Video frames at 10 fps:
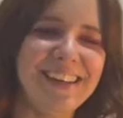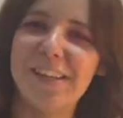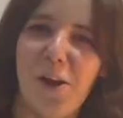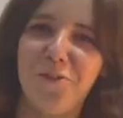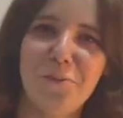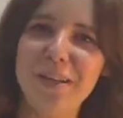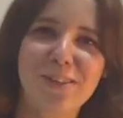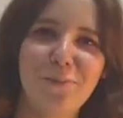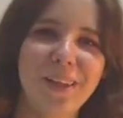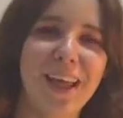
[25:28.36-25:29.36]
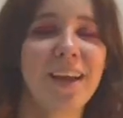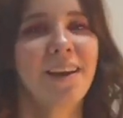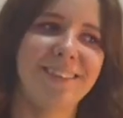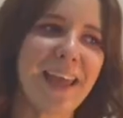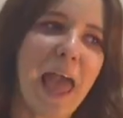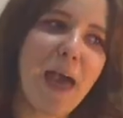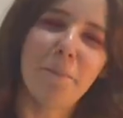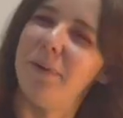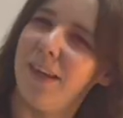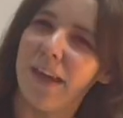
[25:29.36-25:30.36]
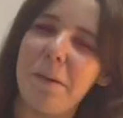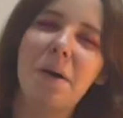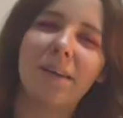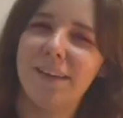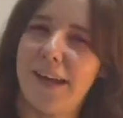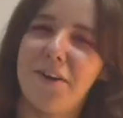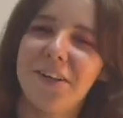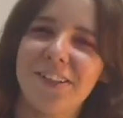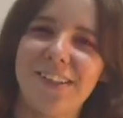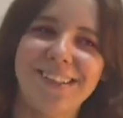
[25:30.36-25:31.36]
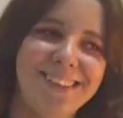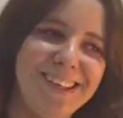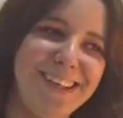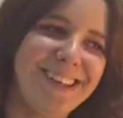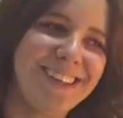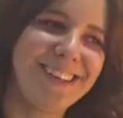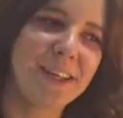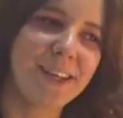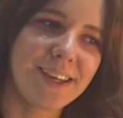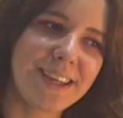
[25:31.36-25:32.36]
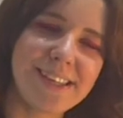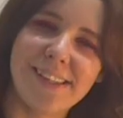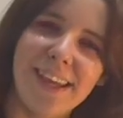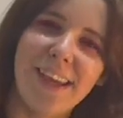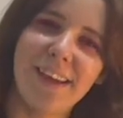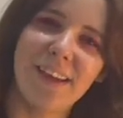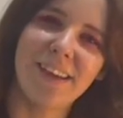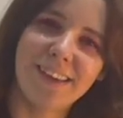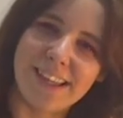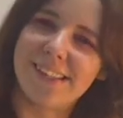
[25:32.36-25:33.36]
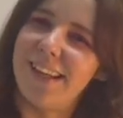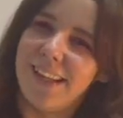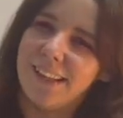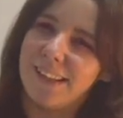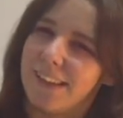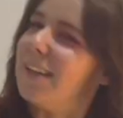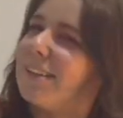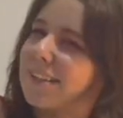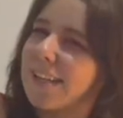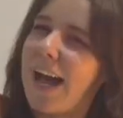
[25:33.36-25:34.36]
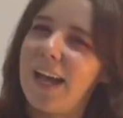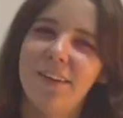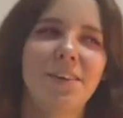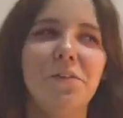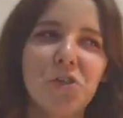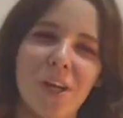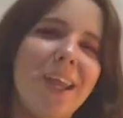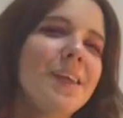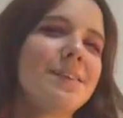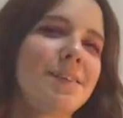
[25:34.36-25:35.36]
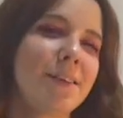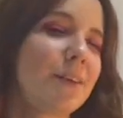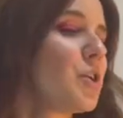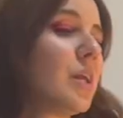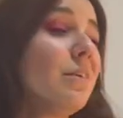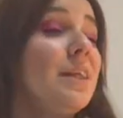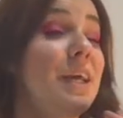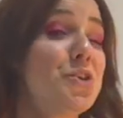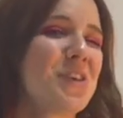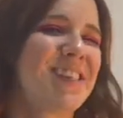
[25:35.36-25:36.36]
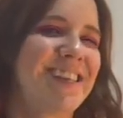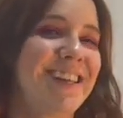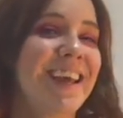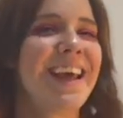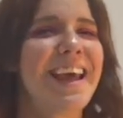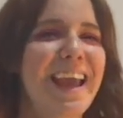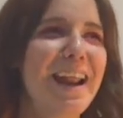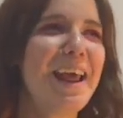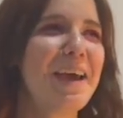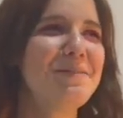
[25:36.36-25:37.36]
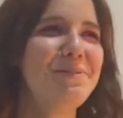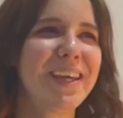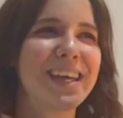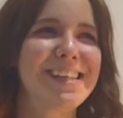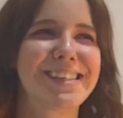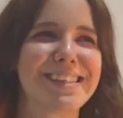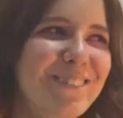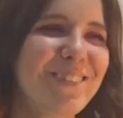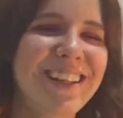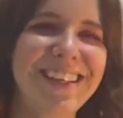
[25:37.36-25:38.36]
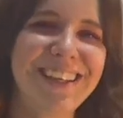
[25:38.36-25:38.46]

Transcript: it's hard for me to be like happy about the character uh, kissing kissing the, this guy, even if she is genuinely interested in him because, well,